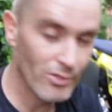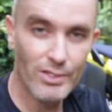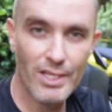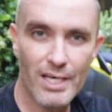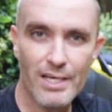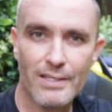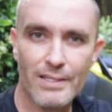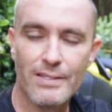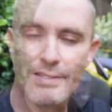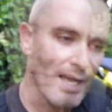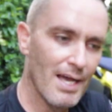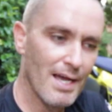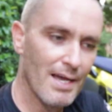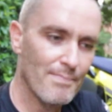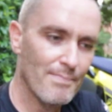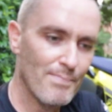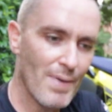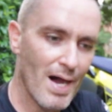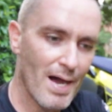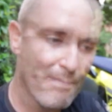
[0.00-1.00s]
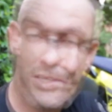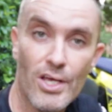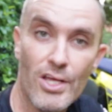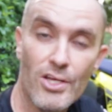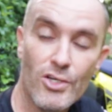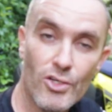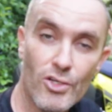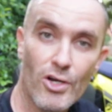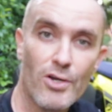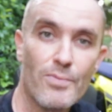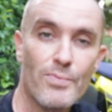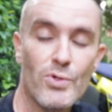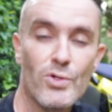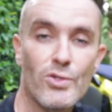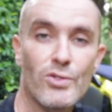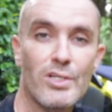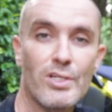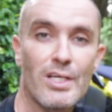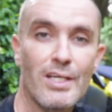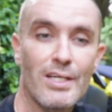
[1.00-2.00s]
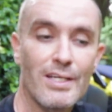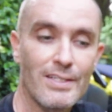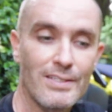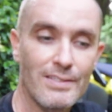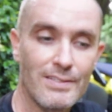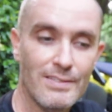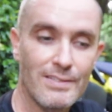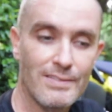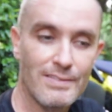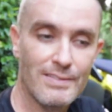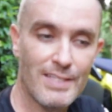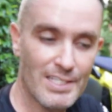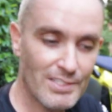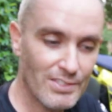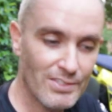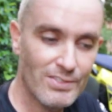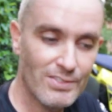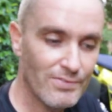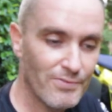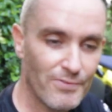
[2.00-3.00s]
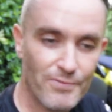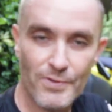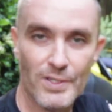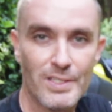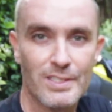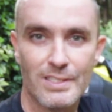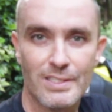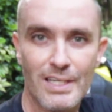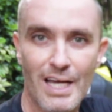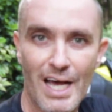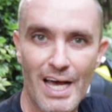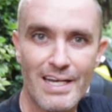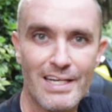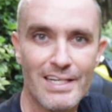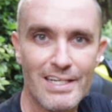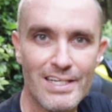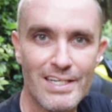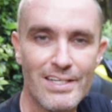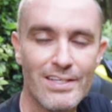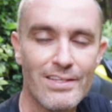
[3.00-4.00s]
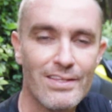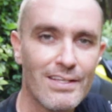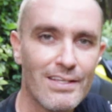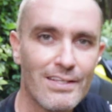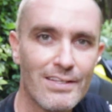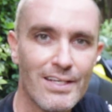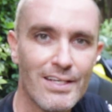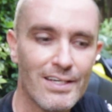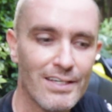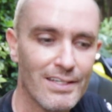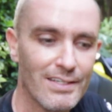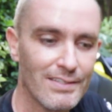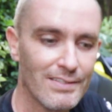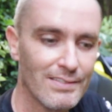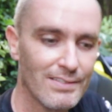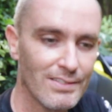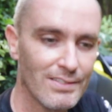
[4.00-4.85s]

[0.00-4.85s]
that my enduro boot doesn't fit underneath the